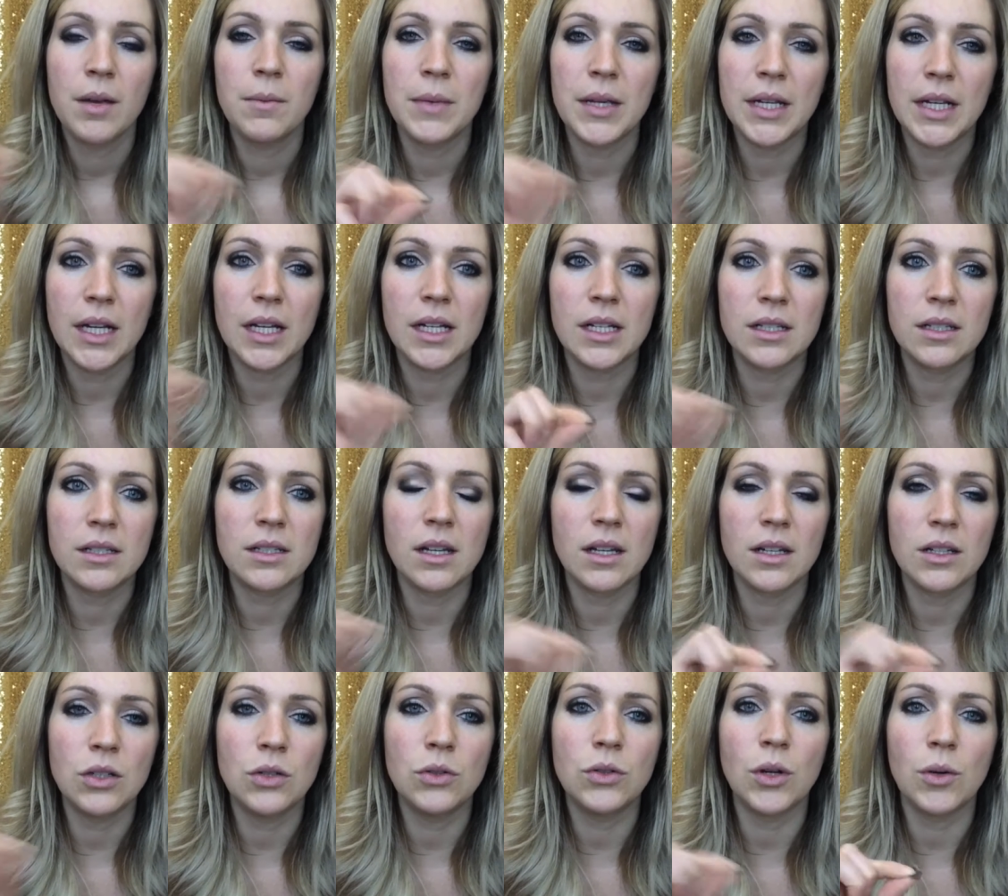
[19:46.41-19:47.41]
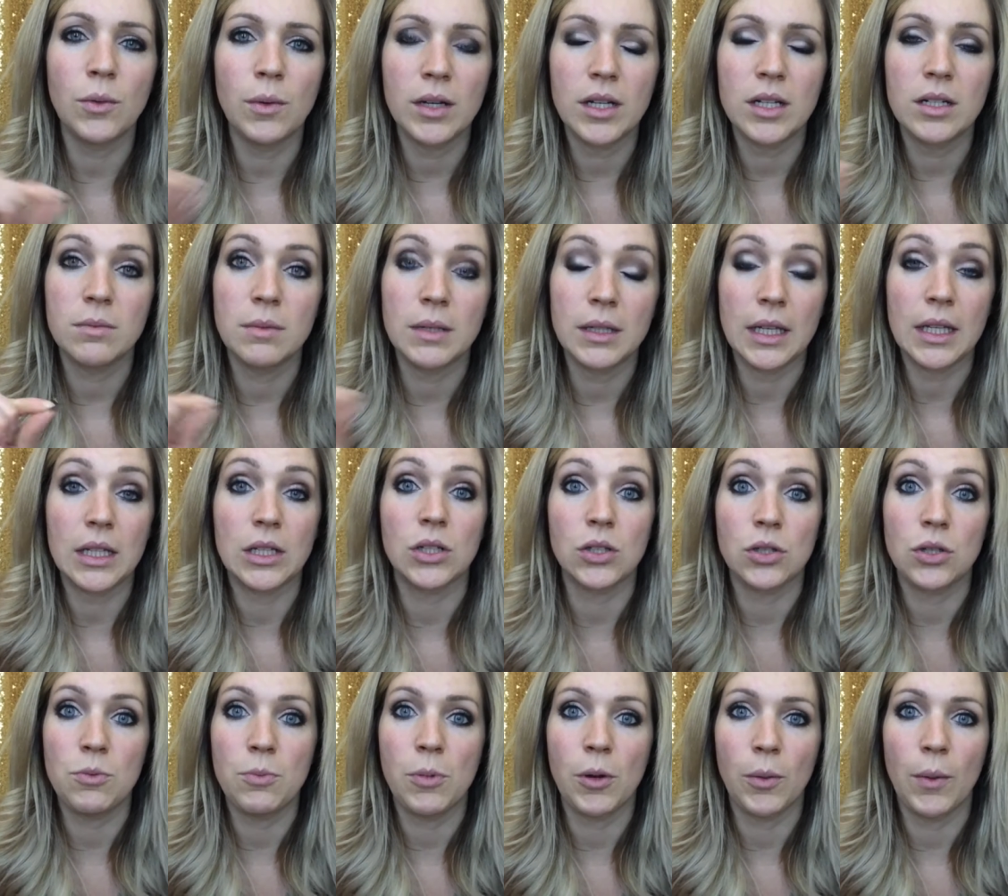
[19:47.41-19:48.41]
because you don't want it to be like
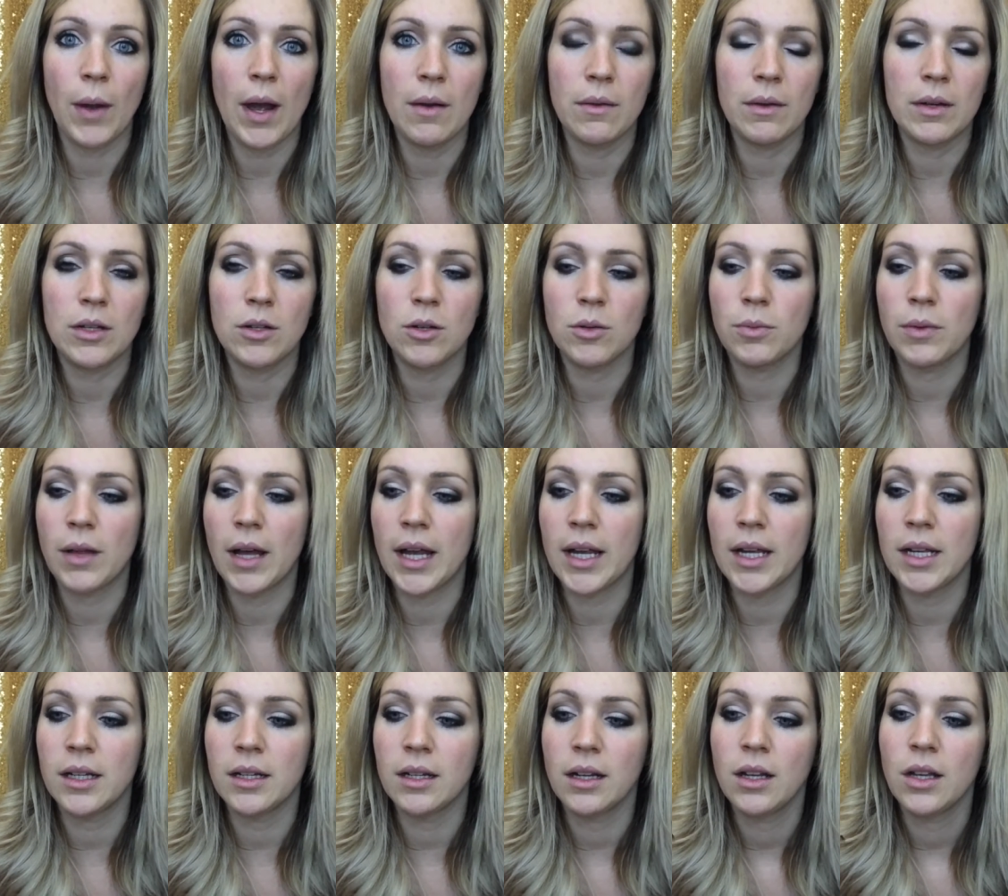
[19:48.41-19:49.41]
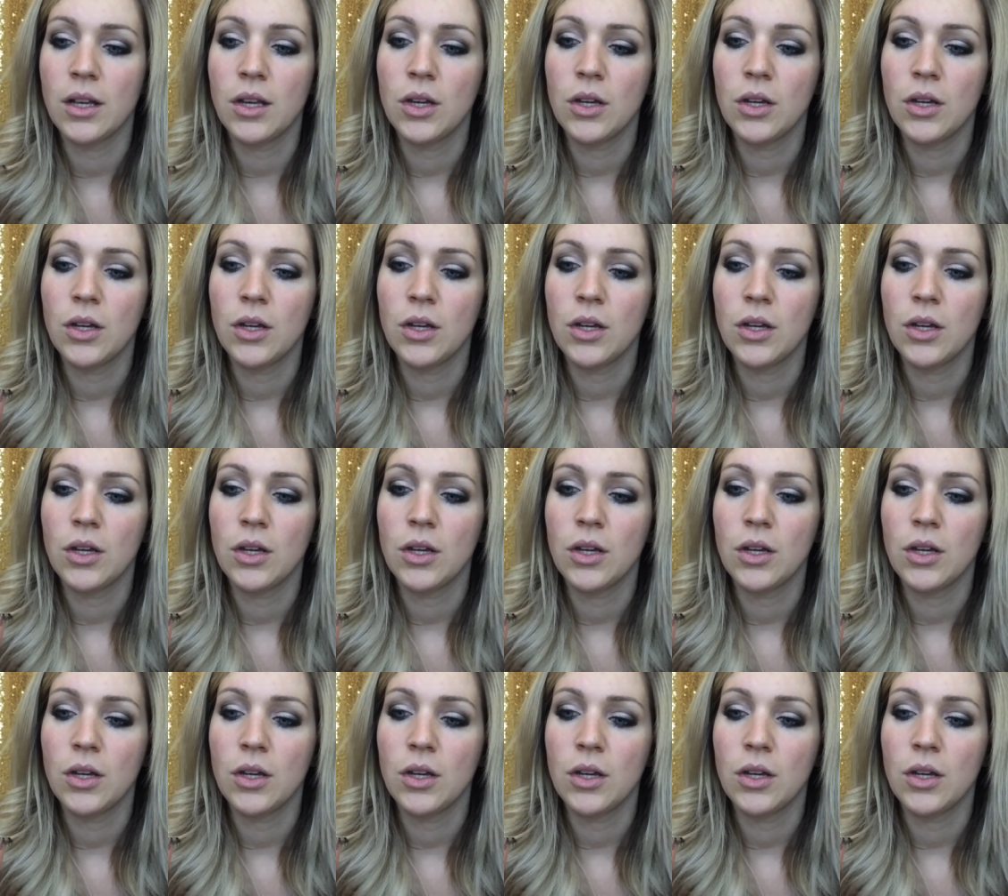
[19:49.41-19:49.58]
super wet when you apply it.